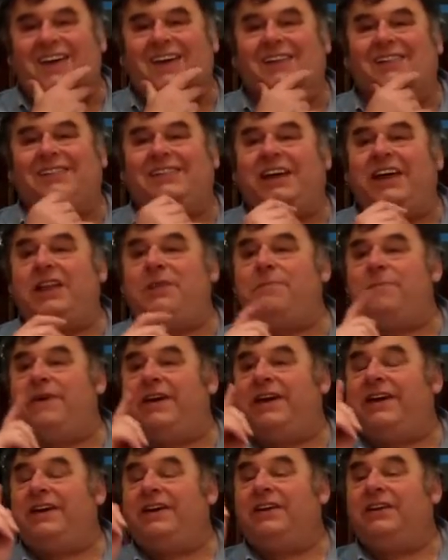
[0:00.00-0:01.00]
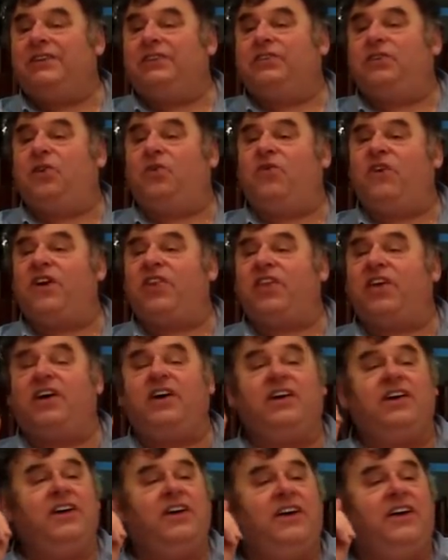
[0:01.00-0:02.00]
He'll lead me to where
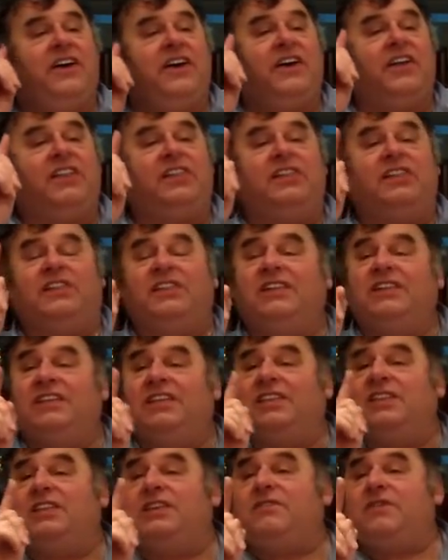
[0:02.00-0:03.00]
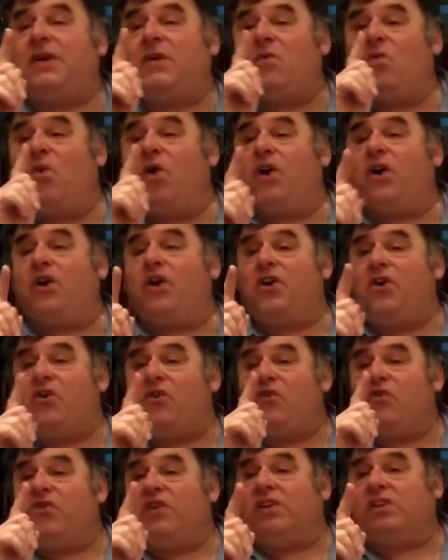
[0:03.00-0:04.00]
the living
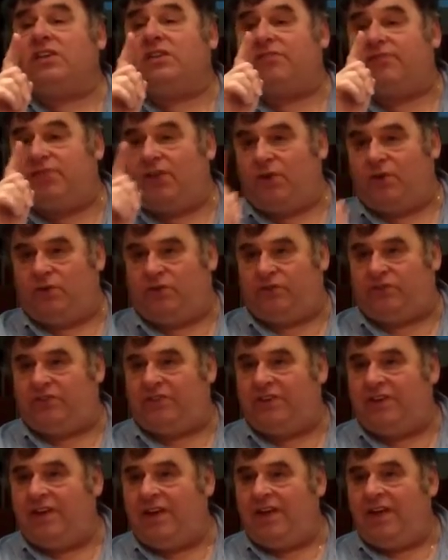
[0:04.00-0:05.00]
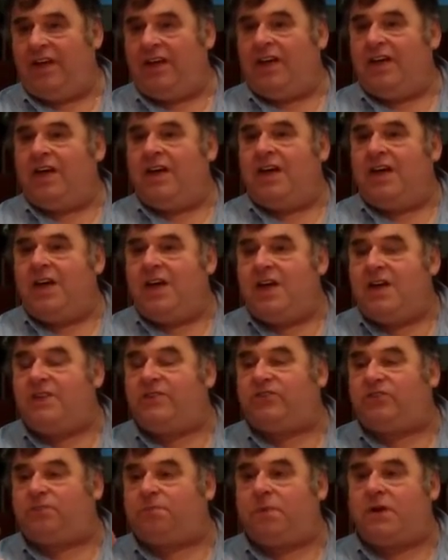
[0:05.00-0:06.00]
water really flows.
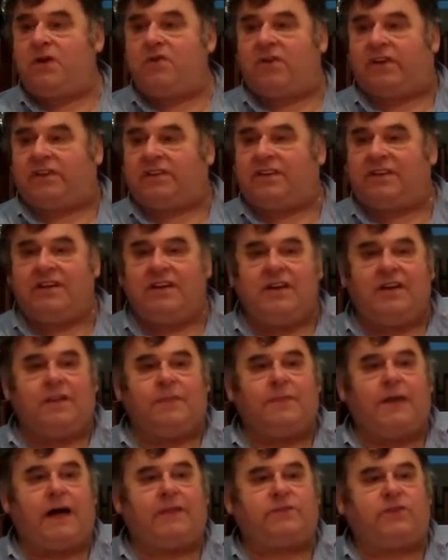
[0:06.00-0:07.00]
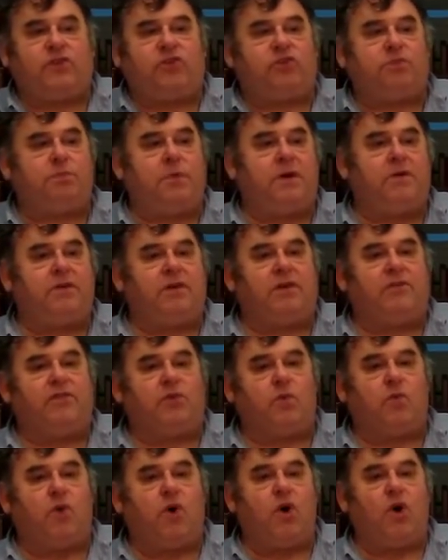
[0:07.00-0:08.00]
His spirit, not the spirit
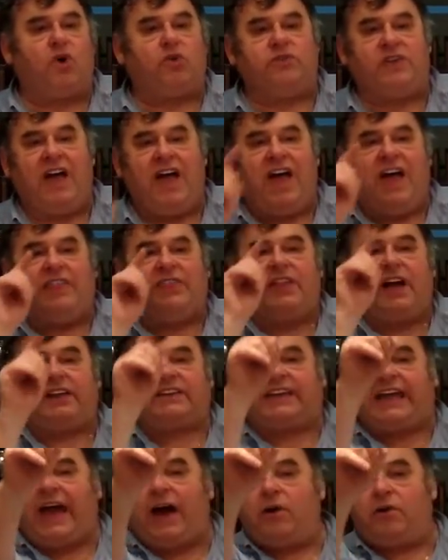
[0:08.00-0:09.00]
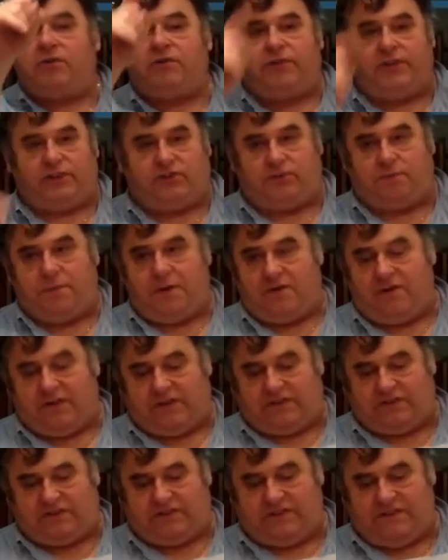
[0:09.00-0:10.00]
of the world, not counterfeit
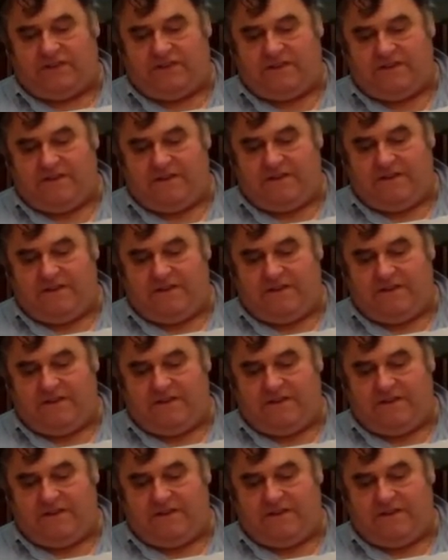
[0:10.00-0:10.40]
spirits.